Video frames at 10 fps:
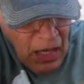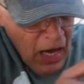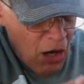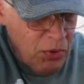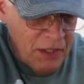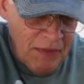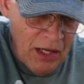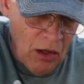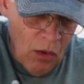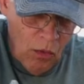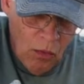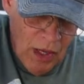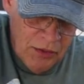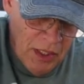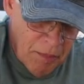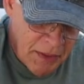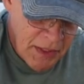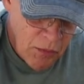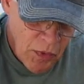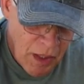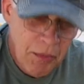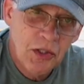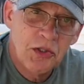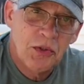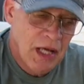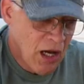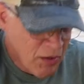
I'll get that all wound up, and then what I'm going to do now